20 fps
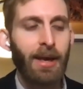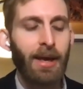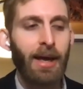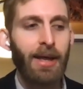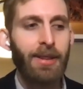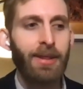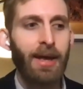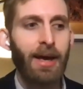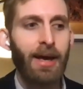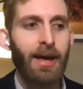
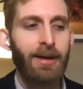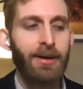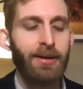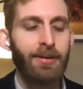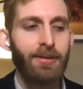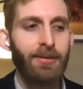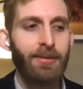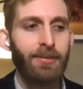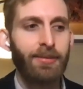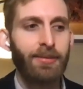
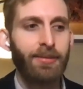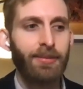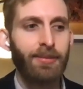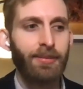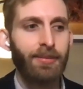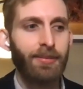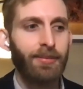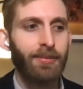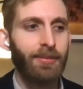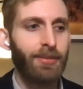then
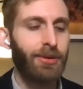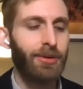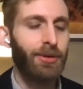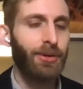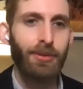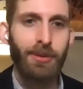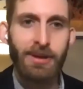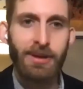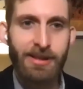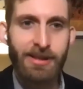due
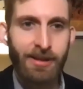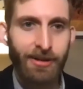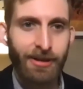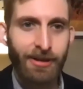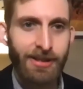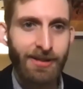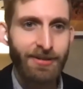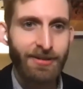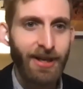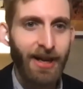to a
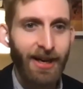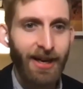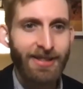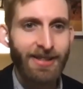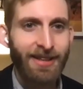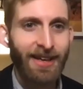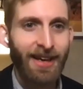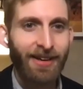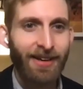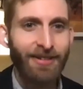series of
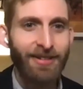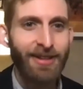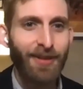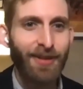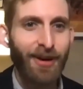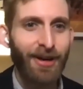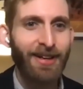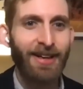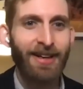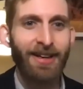shocks in the energy
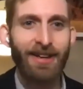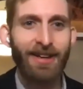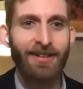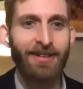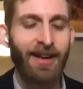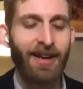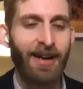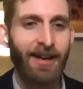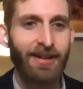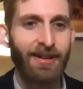market
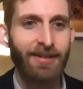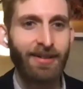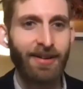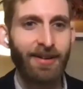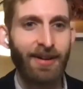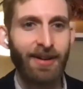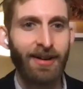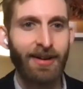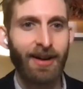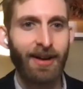and
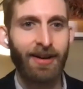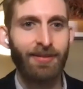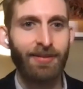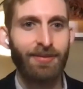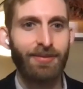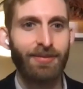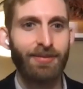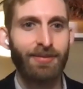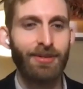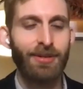kind of
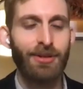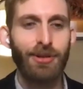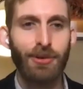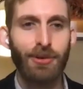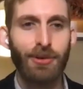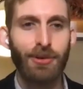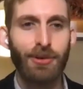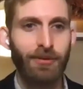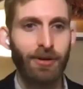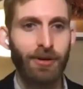
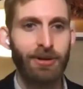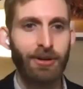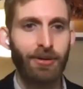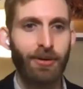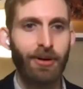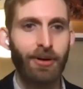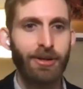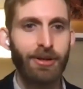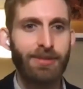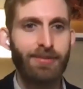2 unfortunate
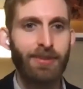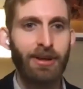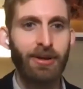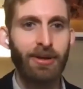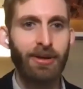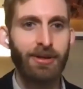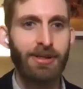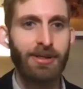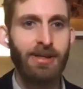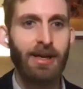oil
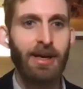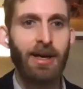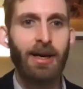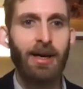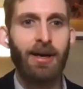spills